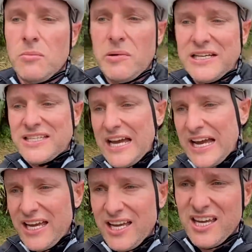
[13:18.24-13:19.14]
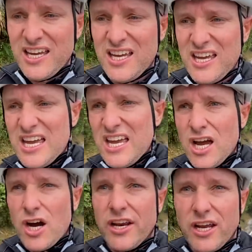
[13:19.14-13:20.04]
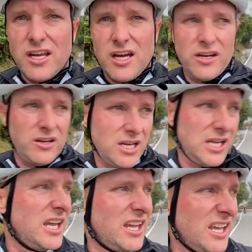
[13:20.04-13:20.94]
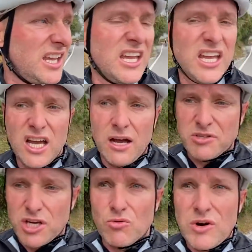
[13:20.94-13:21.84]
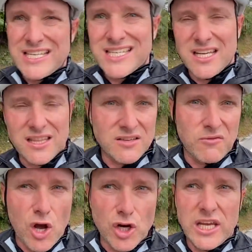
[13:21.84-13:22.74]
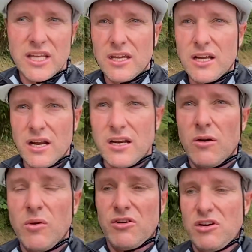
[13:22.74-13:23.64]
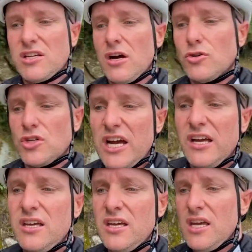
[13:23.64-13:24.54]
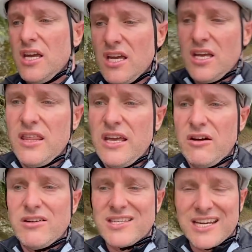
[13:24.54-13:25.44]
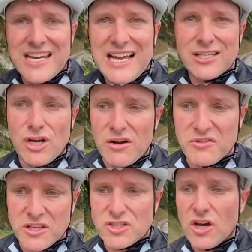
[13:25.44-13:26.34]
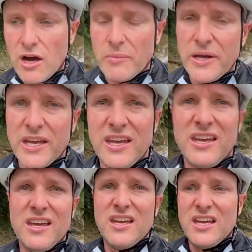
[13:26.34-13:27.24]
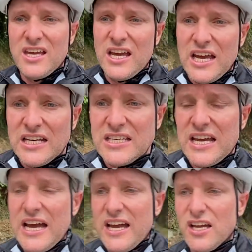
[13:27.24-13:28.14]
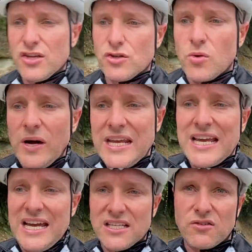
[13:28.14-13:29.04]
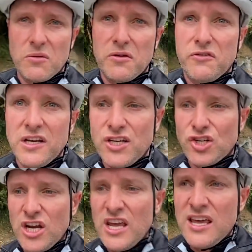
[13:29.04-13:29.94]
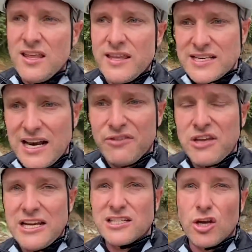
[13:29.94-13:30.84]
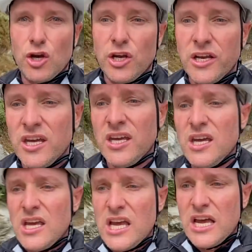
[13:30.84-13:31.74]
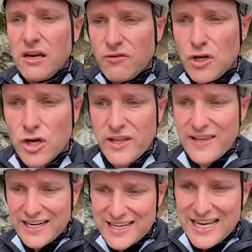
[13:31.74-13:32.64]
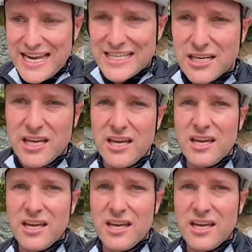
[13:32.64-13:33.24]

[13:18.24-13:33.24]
But uh, I don't know, I'm so rusty at this vlogging thing, I don't know whether I told you, there is a cutoff at the top, and uh, twenty Ks from the finish, there's a left-hand turn, and if you're not at that gate